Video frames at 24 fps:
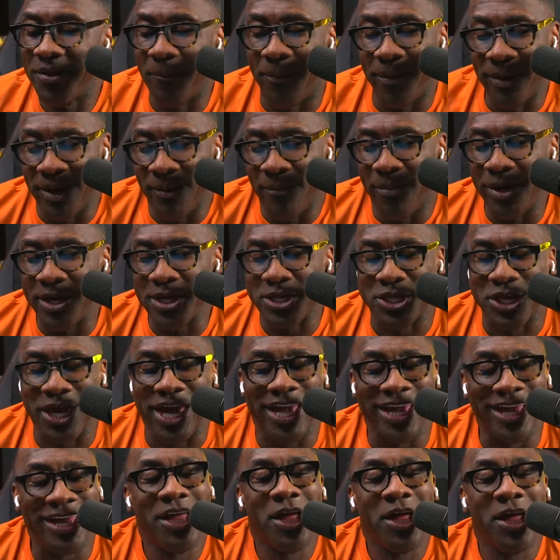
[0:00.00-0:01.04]
But but
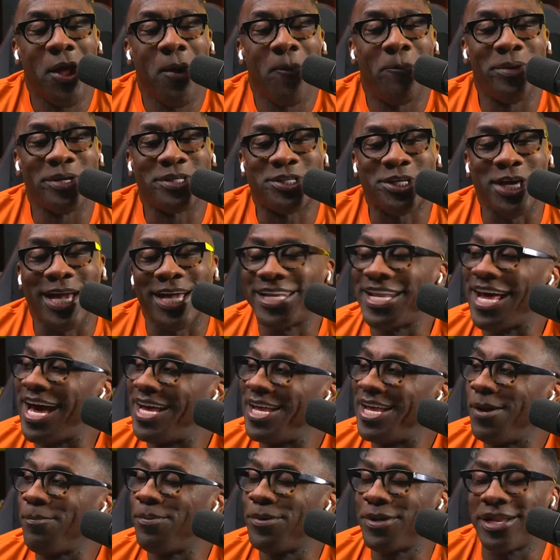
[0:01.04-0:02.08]
check but check it
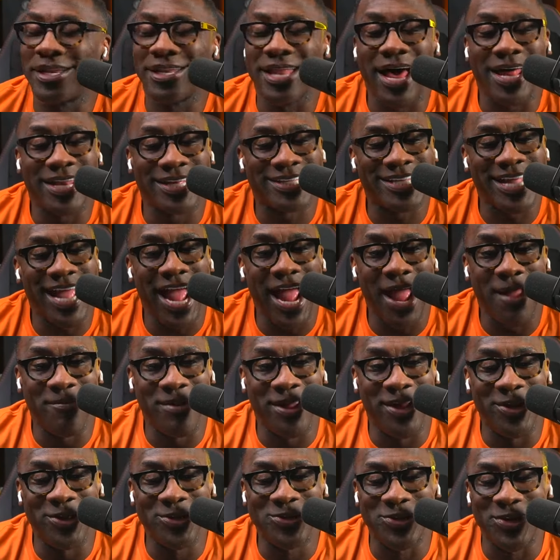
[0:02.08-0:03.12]
out. He put a lot of time,
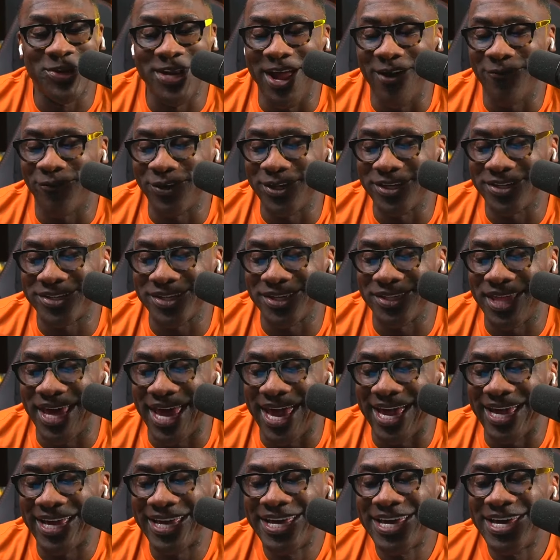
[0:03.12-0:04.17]
energy, and effort into
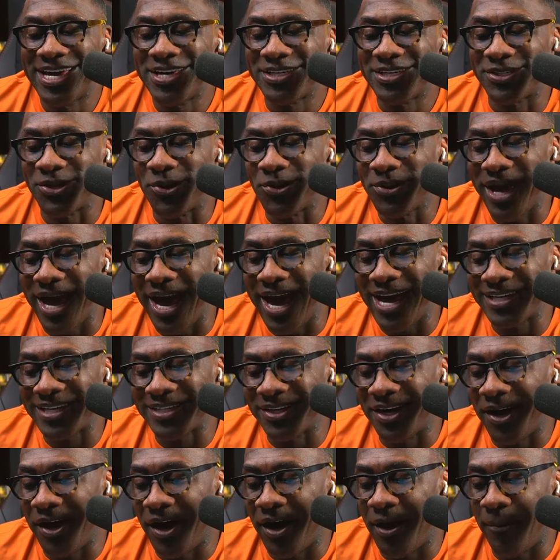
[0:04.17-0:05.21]
that. So, guys,
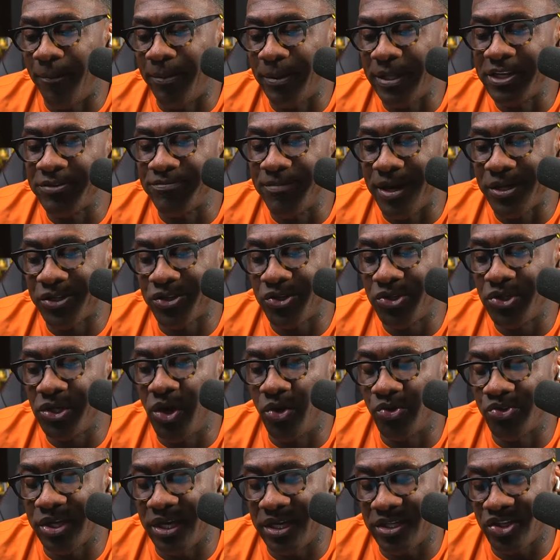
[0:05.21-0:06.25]
uh, uh, please make sure you
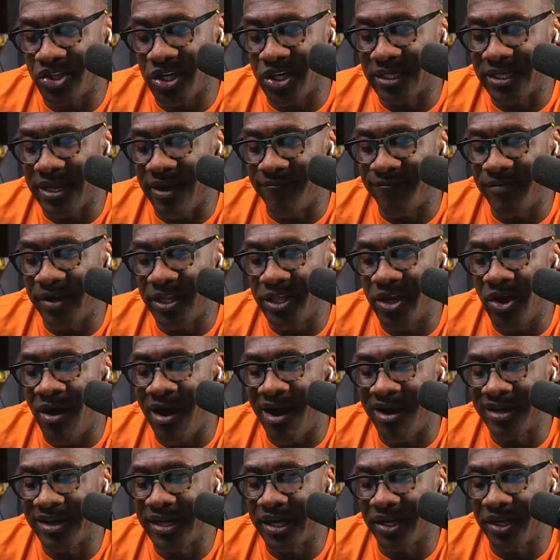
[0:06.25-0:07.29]
go t- check that video
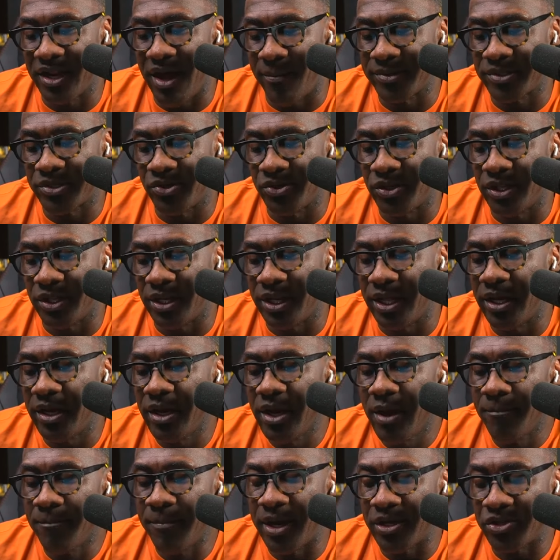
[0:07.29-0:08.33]
out and get an opportunity.
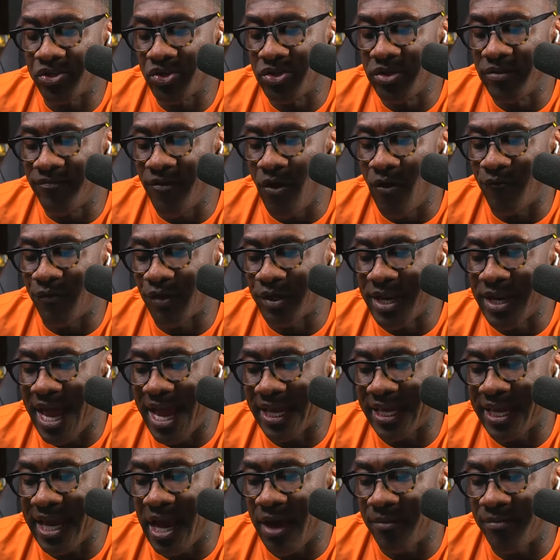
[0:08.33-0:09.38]
Make sure you vote for
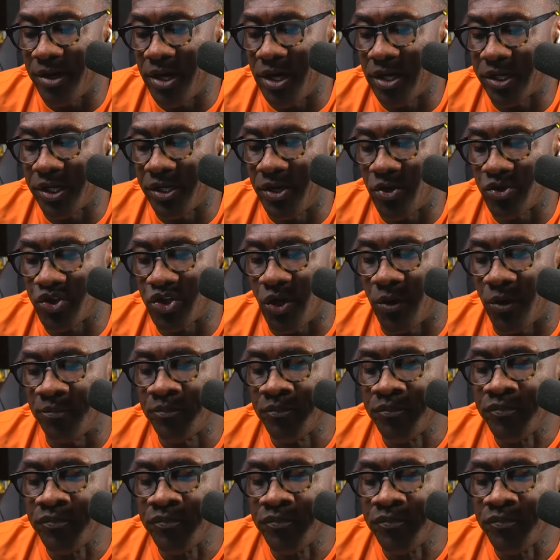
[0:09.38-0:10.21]
Nightcap, Unc and Ocho.